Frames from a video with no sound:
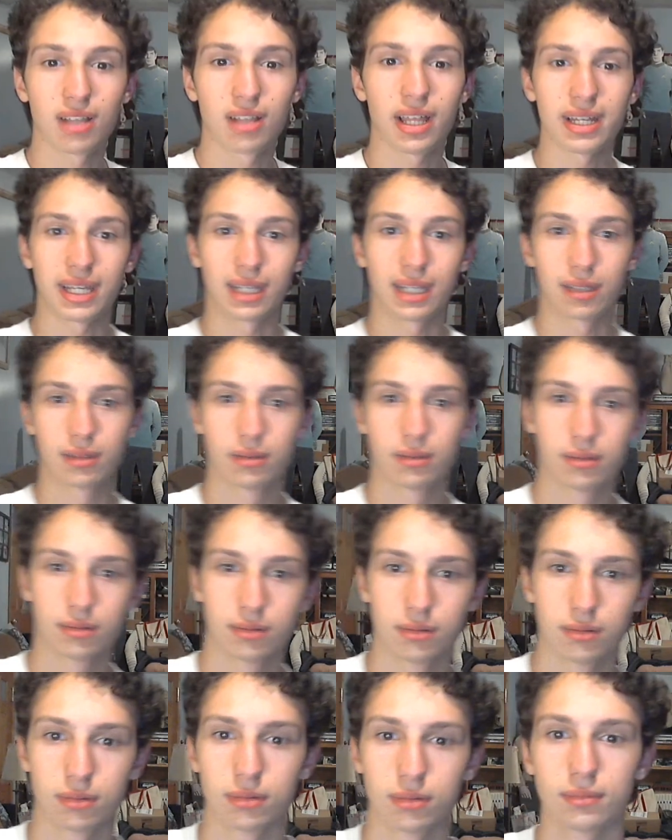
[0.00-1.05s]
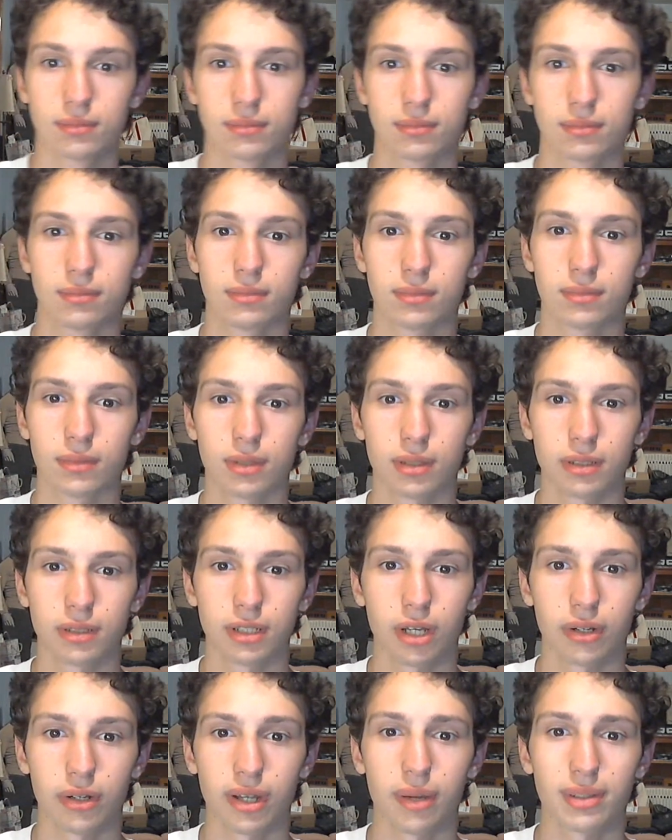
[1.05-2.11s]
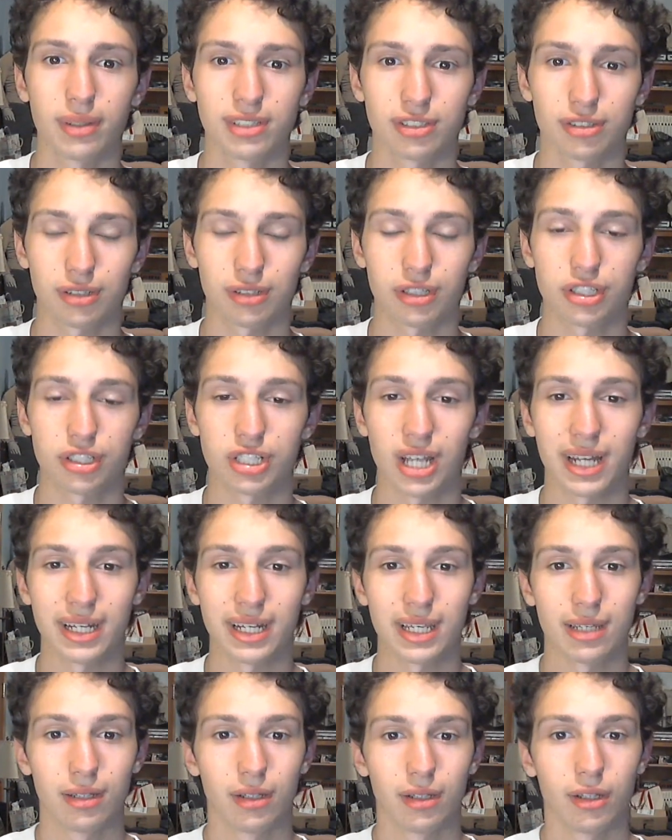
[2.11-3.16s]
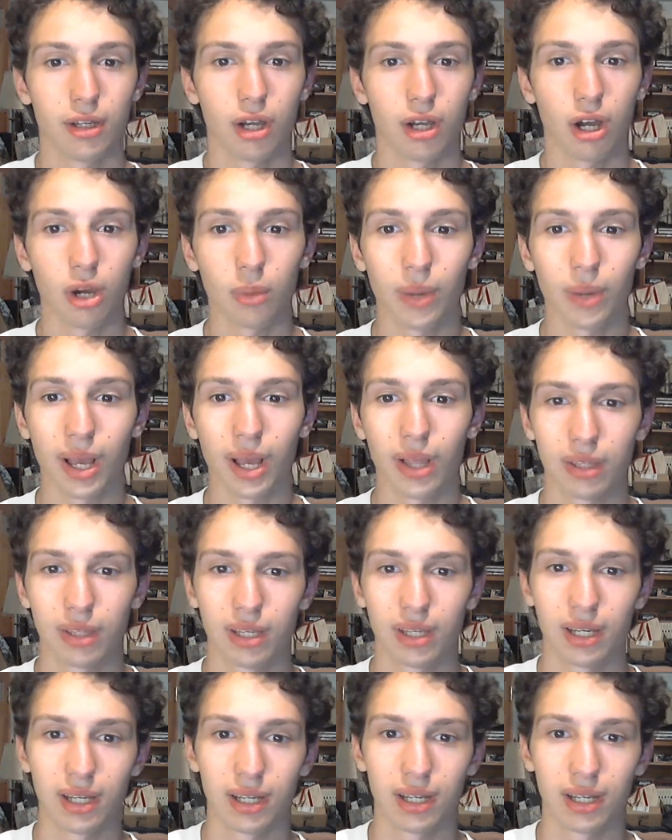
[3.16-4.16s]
lighting. No, now I just look shiny. Oh well,